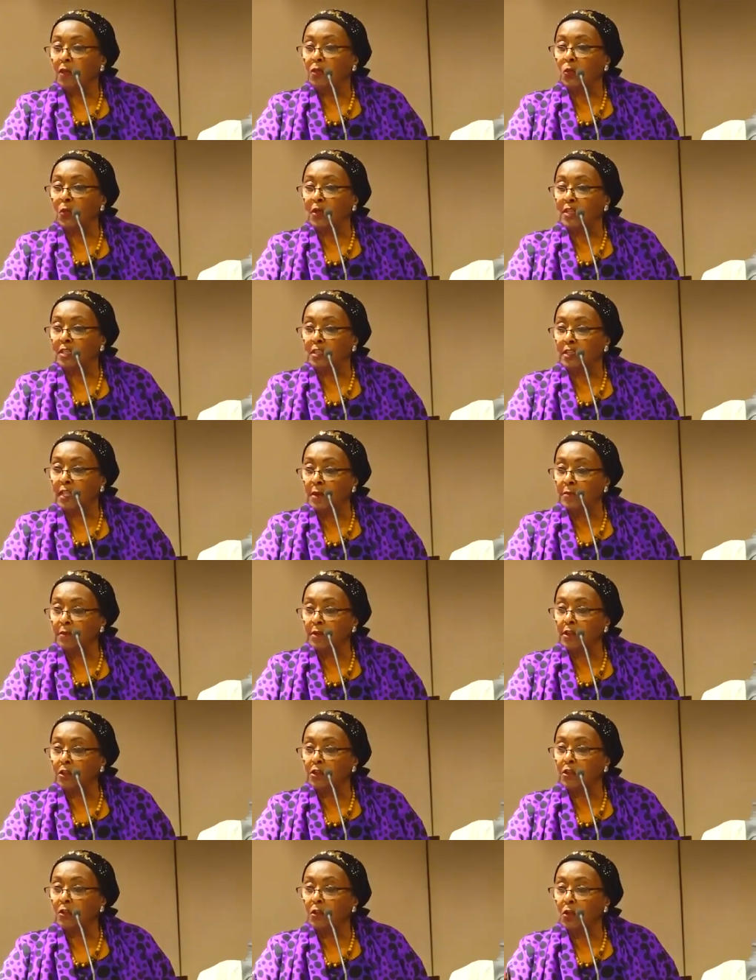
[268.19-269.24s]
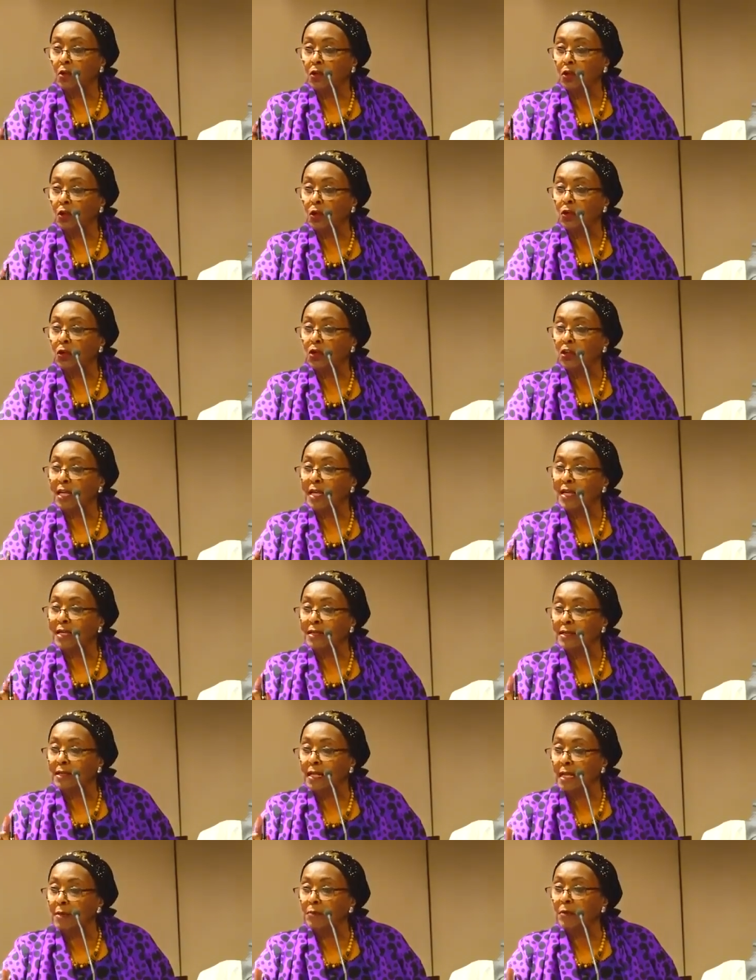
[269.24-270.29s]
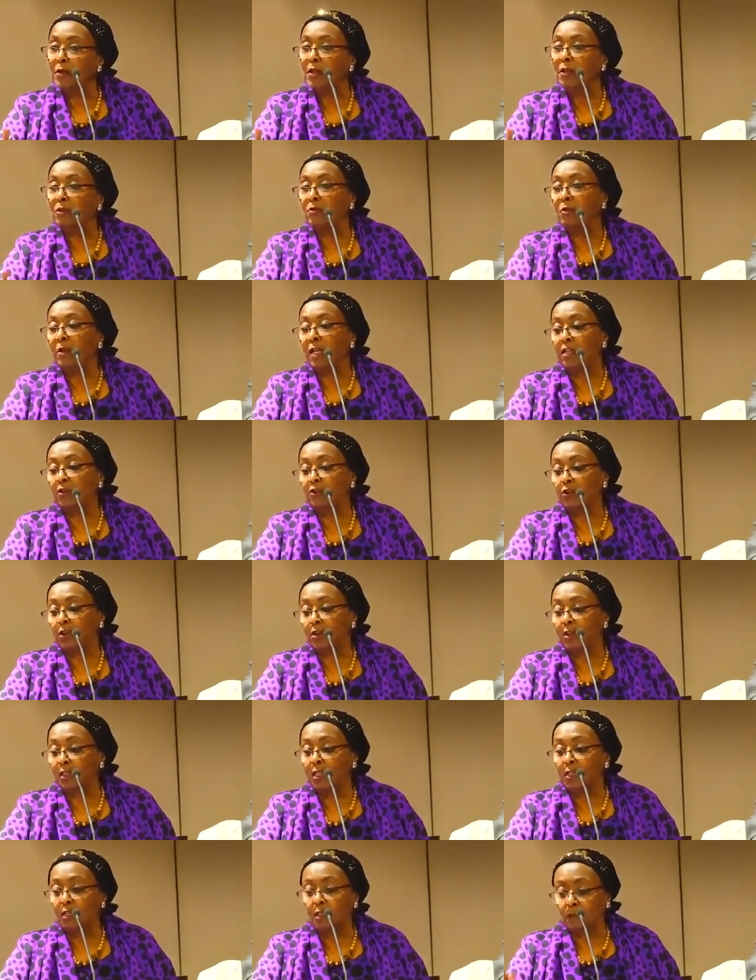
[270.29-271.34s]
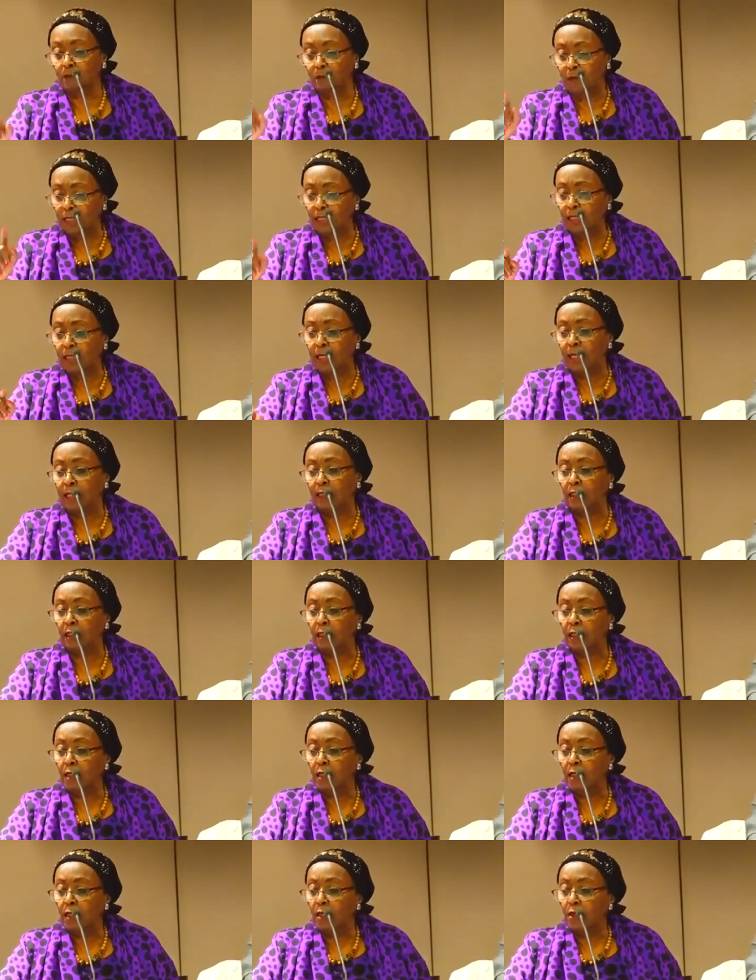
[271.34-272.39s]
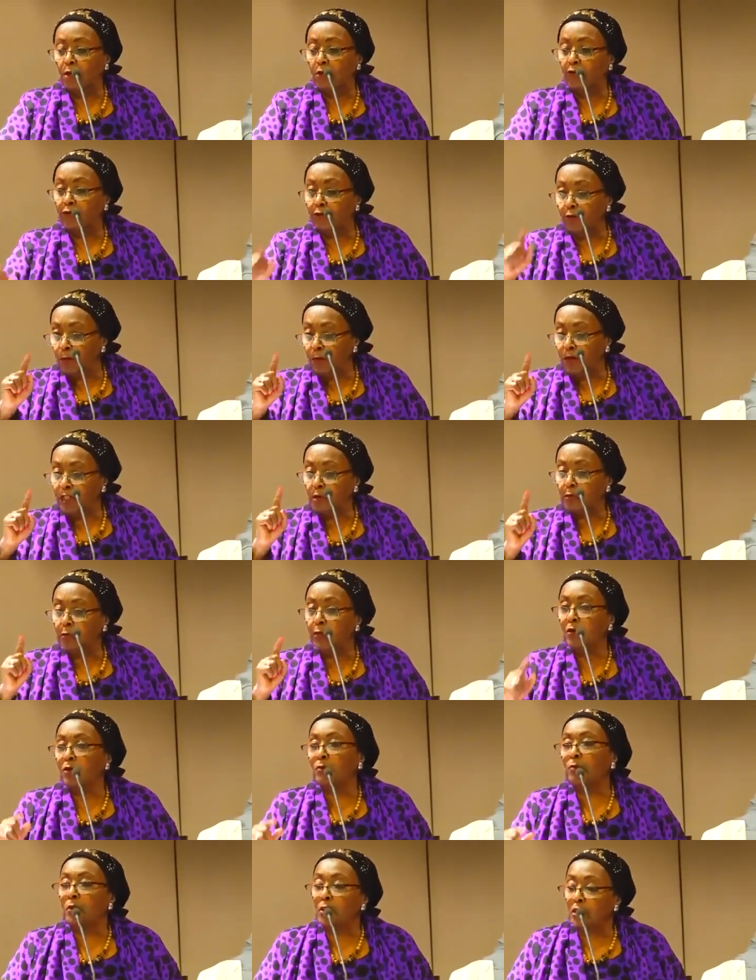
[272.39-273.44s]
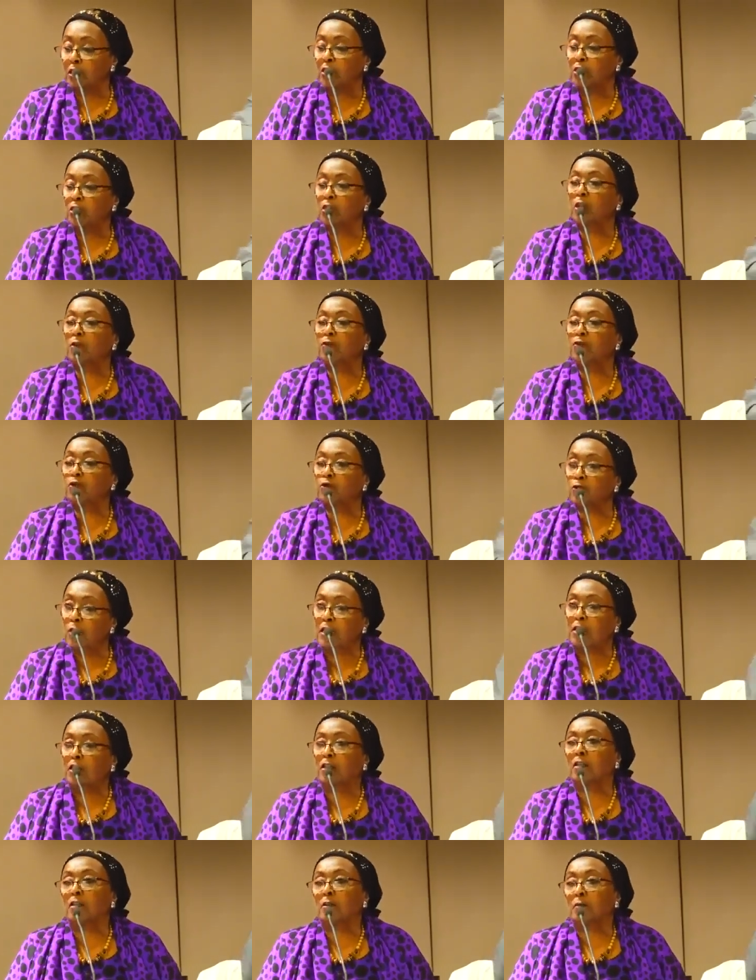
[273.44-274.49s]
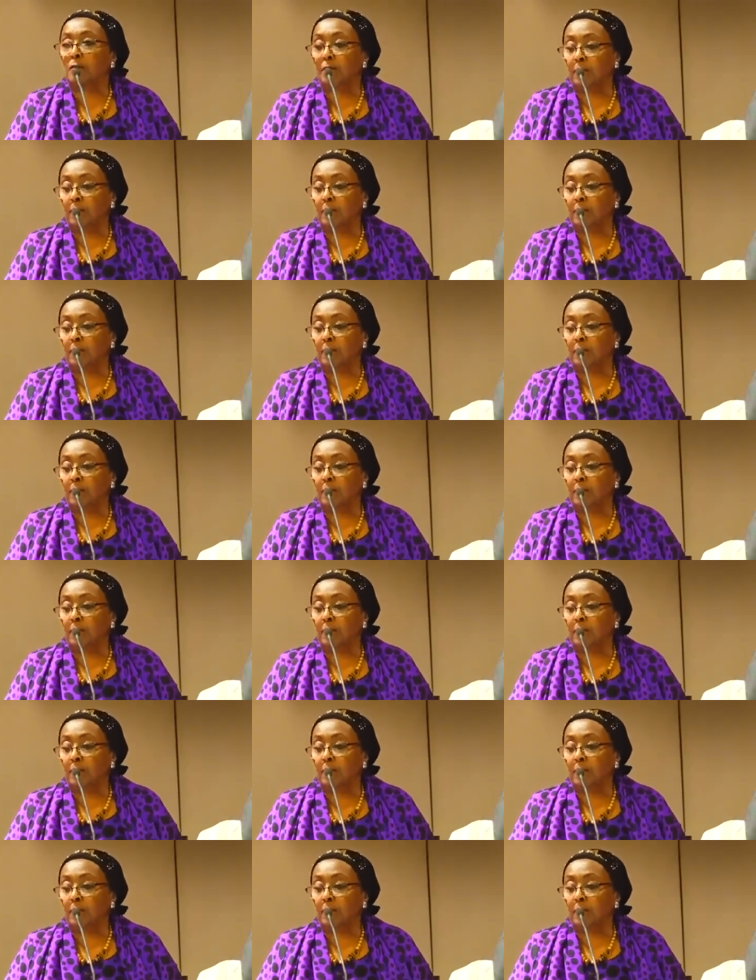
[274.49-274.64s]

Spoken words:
to establish good neighborly relations, and Somaliland, from its position of strength,